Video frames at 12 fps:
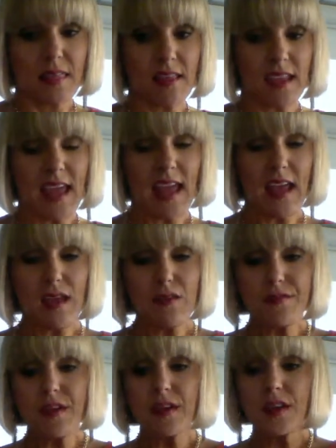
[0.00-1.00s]
the
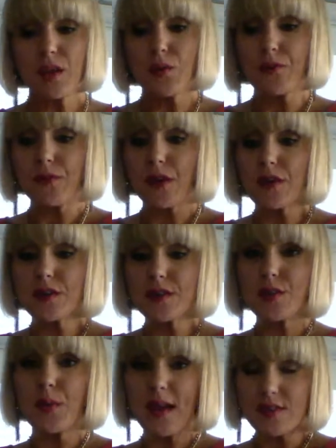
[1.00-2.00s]
cave you fear
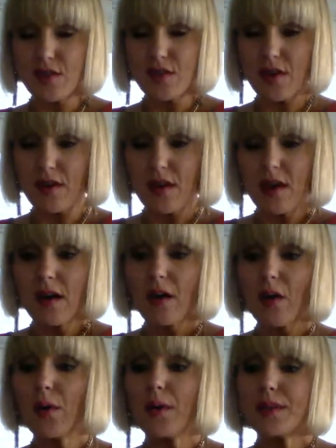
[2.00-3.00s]
to enter
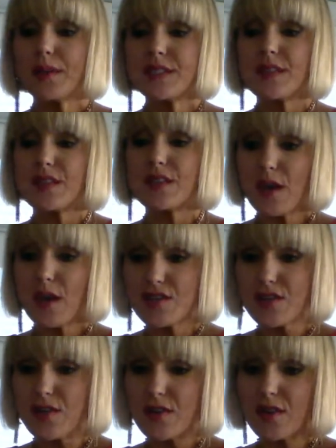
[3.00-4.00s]
holds the
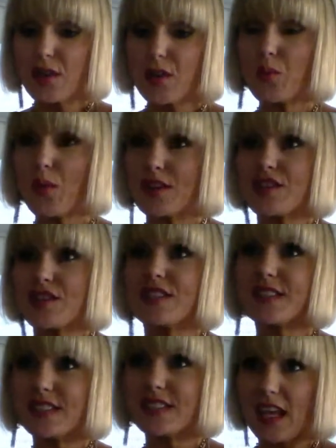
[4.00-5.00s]
treasure you wish to
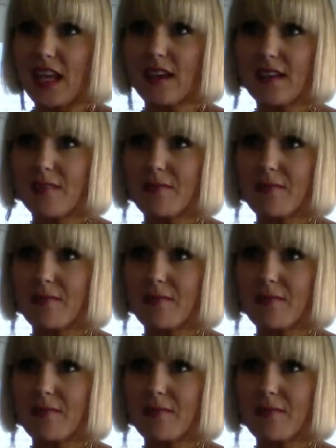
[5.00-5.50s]
seek.